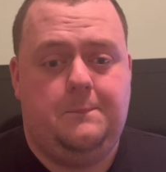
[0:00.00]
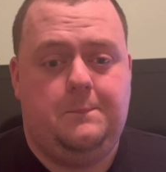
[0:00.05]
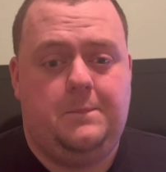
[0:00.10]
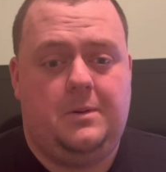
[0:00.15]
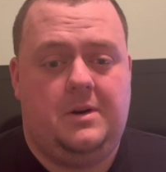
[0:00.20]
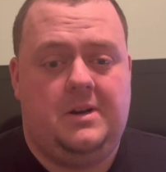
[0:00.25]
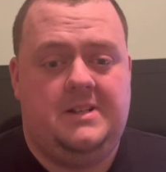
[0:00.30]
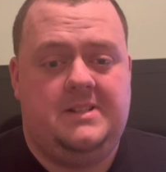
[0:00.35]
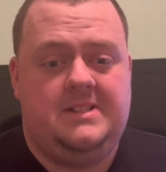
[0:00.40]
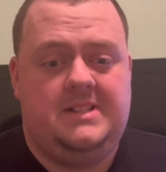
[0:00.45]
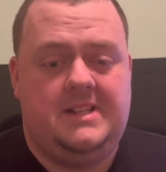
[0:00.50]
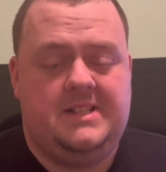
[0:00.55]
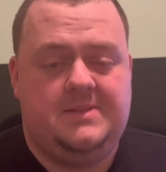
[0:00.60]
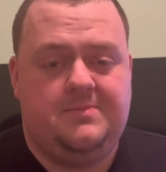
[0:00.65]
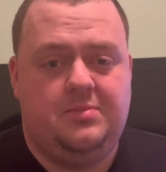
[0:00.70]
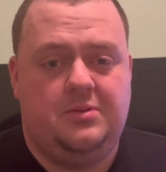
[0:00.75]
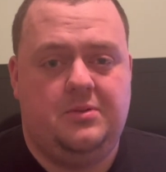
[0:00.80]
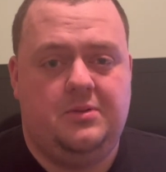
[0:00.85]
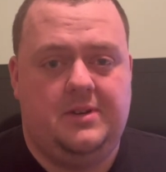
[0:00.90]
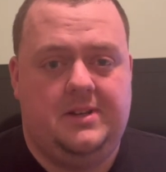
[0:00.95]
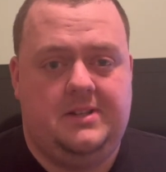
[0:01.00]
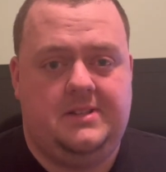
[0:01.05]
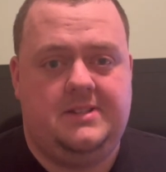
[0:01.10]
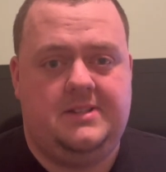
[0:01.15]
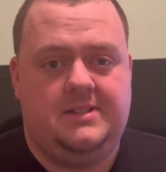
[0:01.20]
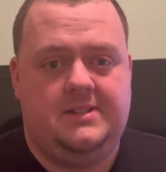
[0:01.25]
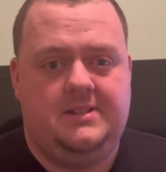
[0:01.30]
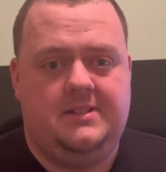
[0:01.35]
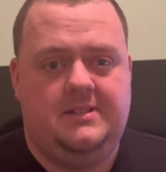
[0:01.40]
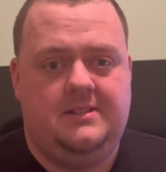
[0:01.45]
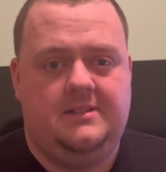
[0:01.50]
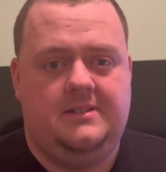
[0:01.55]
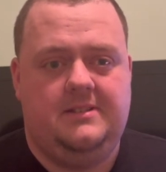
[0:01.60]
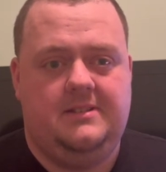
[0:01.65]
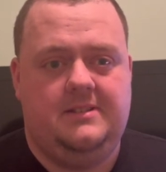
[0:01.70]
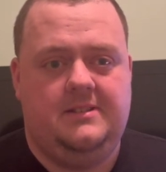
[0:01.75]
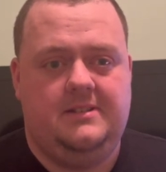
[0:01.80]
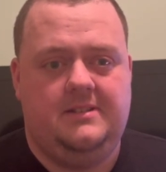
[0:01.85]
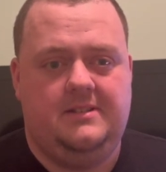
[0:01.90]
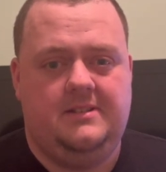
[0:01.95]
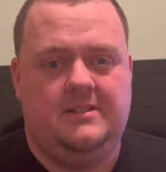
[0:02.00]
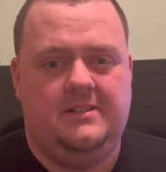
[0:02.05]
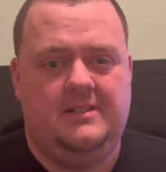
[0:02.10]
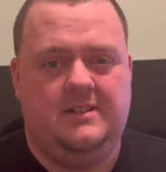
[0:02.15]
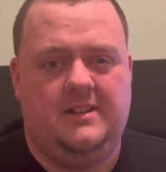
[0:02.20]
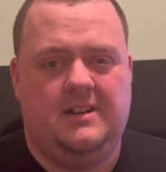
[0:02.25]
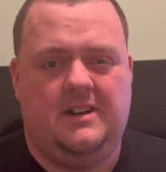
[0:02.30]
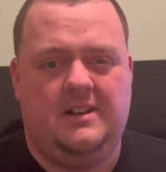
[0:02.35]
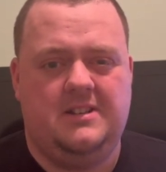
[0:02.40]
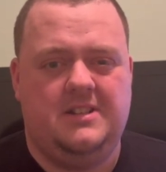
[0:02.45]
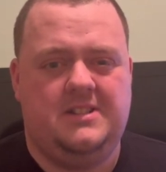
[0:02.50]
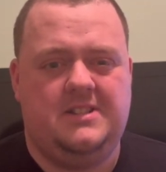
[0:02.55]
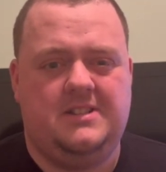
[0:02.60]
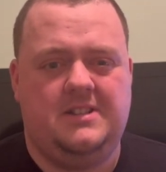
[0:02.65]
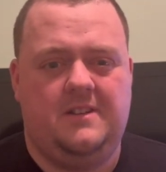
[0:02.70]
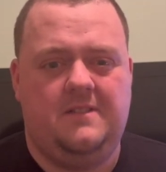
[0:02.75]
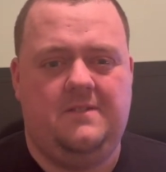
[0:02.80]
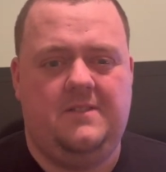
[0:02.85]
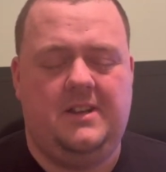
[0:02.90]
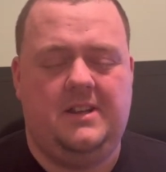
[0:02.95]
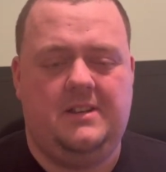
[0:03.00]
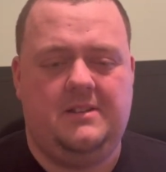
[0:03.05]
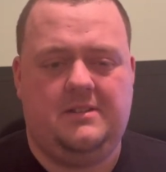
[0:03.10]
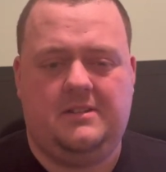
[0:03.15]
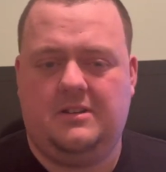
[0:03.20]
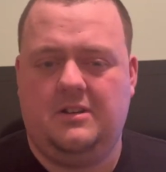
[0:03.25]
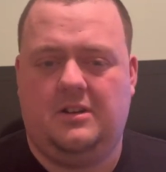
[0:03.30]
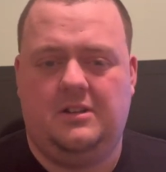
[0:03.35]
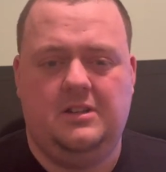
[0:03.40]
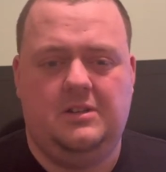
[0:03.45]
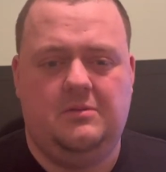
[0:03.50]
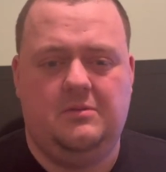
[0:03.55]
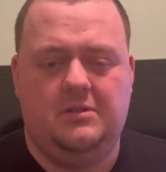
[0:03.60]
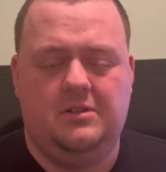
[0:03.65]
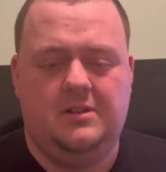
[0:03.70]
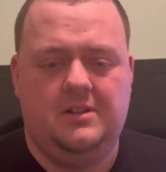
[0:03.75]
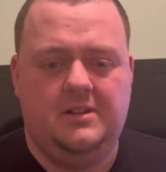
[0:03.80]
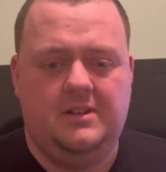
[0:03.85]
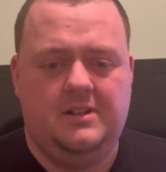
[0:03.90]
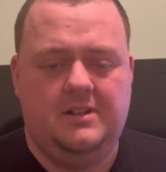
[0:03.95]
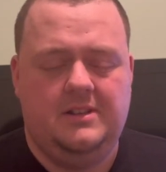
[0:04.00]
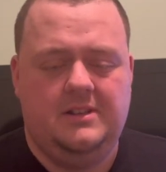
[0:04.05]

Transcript: by six points. I just don't think Collingwood